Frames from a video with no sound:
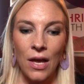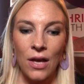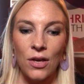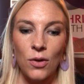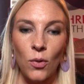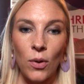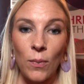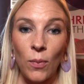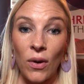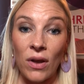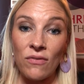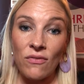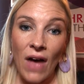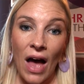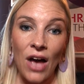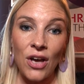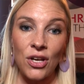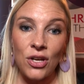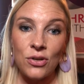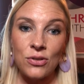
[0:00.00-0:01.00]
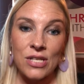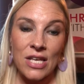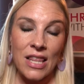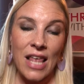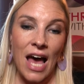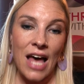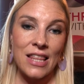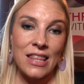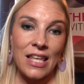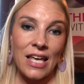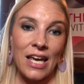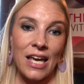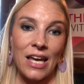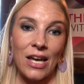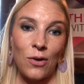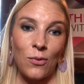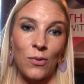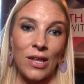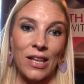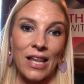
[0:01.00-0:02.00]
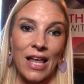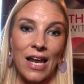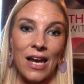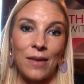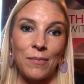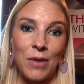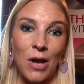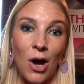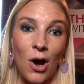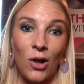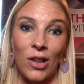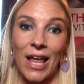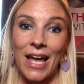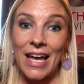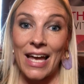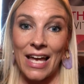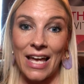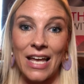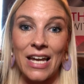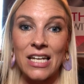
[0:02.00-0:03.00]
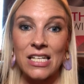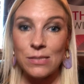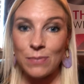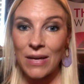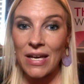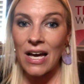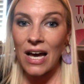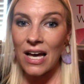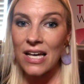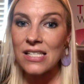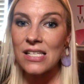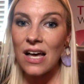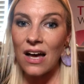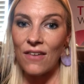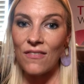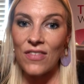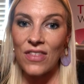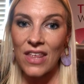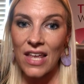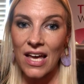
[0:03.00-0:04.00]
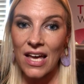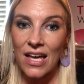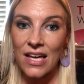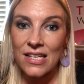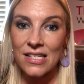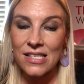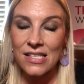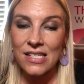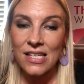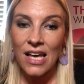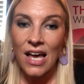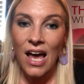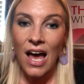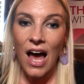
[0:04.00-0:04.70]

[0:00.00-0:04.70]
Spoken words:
We bring value to that thing and we let them know, like, it is because of this